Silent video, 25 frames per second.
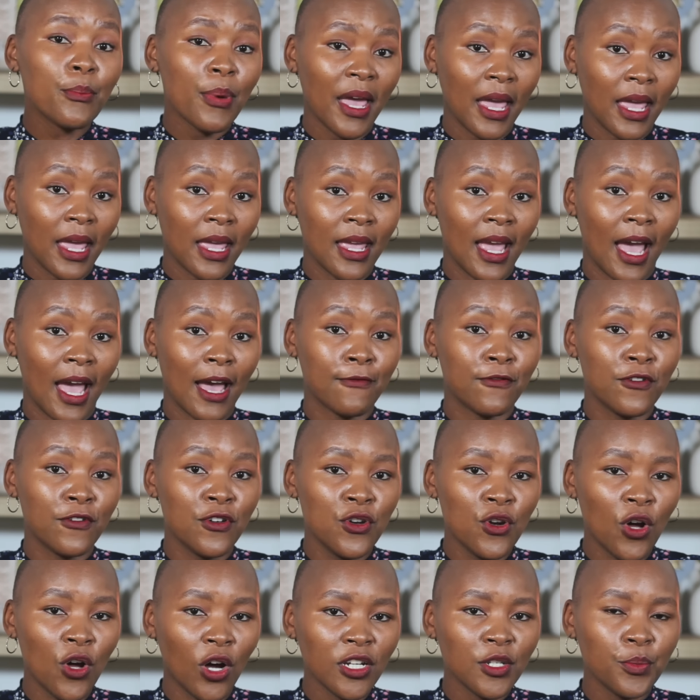pay have
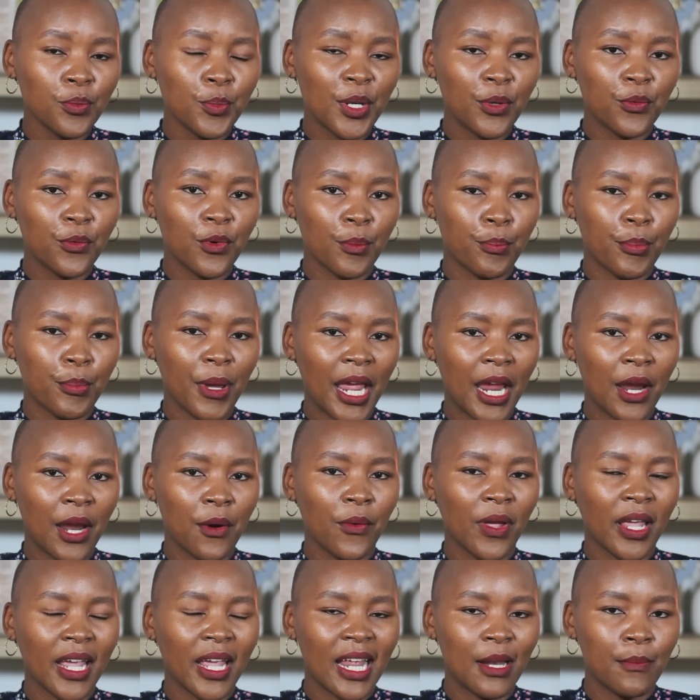not been
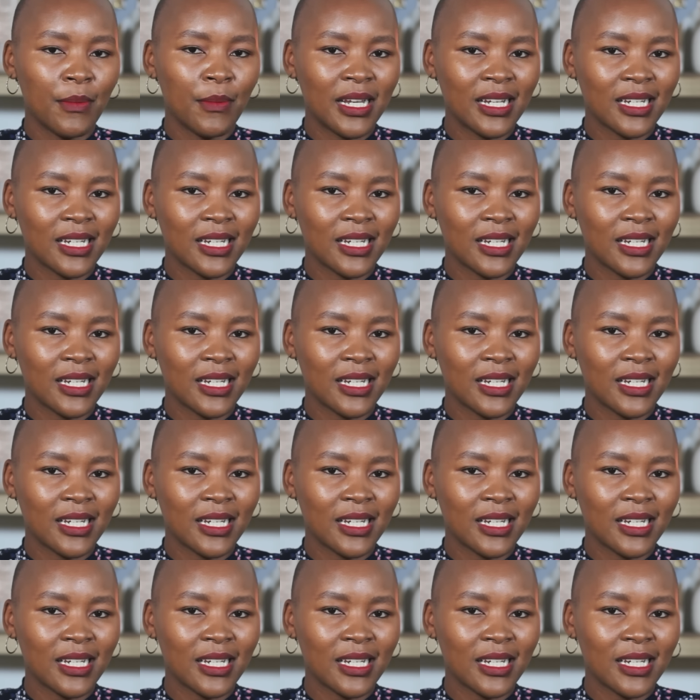repairing and